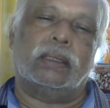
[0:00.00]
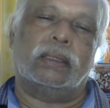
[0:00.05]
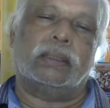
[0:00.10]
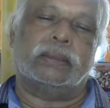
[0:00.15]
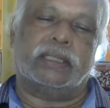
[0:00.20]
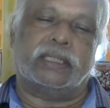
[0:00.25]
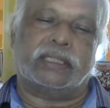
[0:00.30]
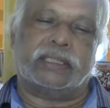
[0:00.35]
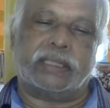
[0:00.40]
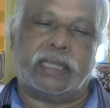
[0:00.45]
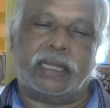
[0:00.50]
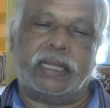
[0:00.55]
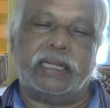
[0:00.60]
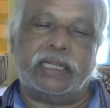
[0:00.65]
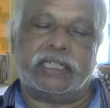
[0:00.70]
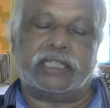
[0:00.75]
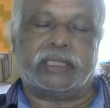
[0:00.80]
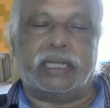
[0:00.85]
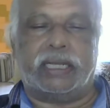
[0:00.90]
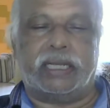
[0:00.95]
The second
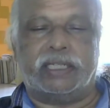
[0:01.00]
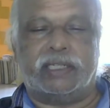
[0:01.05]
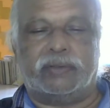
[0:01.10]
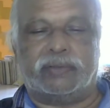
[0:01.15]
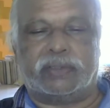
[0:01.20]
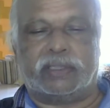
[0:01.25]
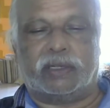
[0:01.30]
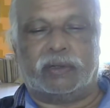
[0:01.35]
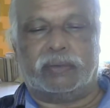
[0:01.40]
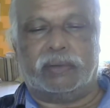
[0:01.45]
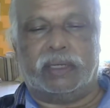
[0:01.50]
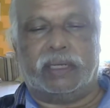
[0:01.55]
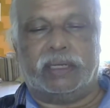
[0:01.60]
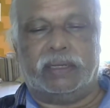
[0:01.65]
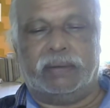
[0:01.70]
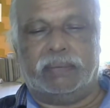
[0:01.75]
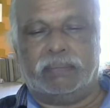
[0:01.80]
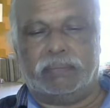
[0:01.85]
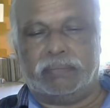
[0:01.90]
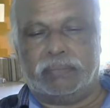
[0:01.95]
stage of
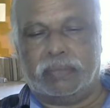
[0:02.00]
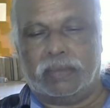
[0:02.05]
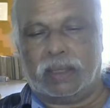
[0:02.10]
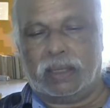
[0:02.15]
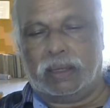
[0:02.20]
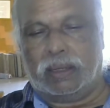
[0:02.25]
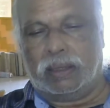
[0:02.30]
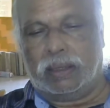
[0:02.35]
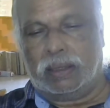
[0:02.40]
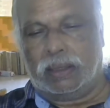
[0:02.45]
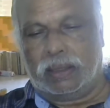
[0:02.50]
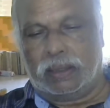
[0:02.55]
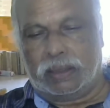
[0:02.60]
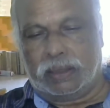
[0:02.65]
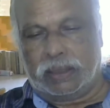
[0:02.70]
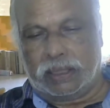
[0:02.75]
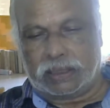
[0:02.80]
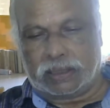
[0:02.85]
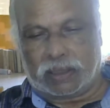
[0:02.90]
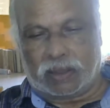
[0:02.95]
surveying
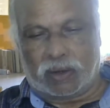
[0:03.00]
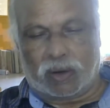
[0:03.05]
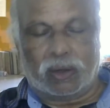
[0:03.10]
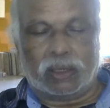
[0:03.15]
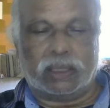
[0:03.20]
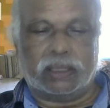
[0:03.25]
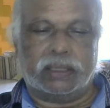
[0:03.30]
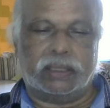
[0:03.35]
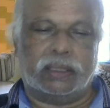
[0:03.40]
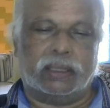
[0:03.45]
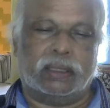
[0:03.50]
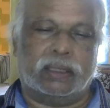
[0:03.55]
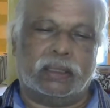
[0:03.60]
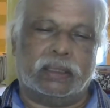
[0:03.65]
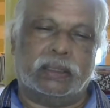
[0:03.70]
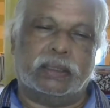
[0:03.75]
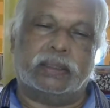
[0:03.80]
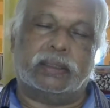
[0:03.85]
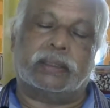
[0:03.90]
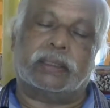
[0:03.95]
is called a